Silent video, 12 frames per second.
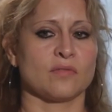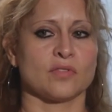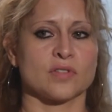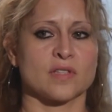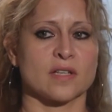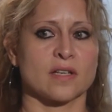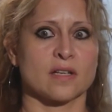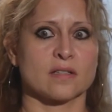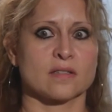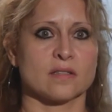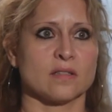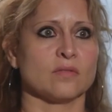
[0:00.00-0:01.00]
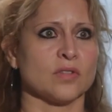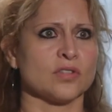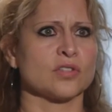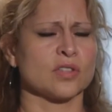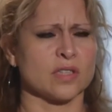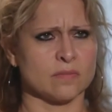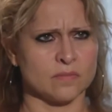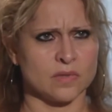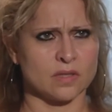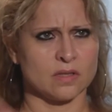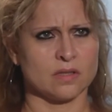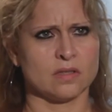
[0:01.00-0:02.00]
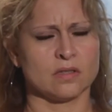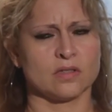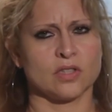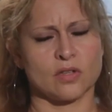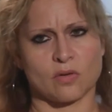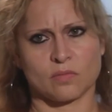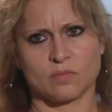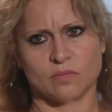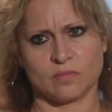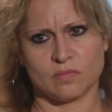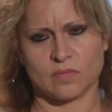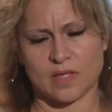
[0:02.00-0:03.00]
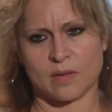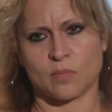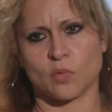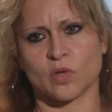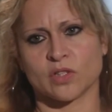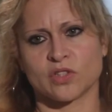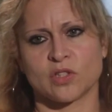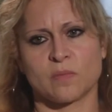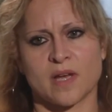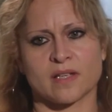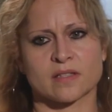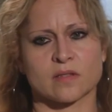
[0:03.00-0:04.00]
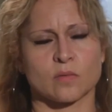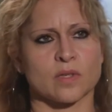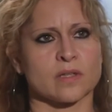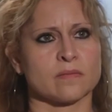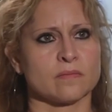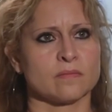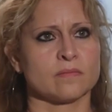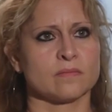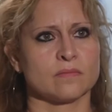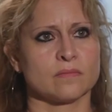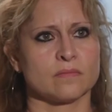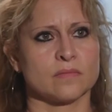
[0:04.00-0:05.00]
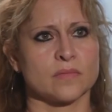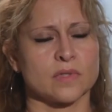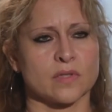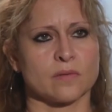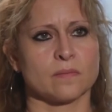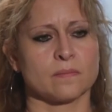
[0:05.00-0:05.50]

efforts, I guess, and eventually, you know, that morning she passed away. So.